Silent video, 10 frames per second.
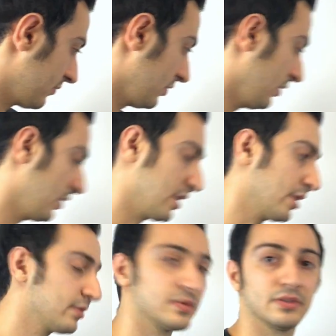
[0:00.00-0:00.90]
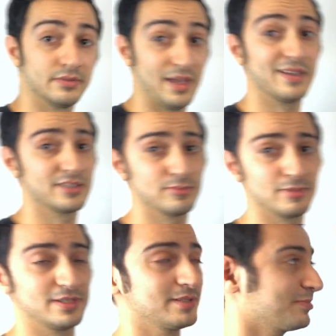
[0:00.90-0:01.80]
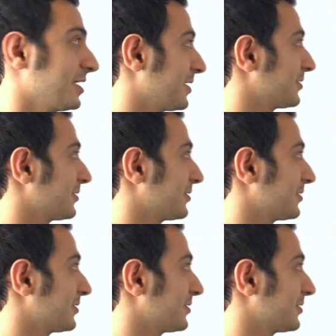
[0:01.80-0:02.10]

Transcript: for you here so that explains it better.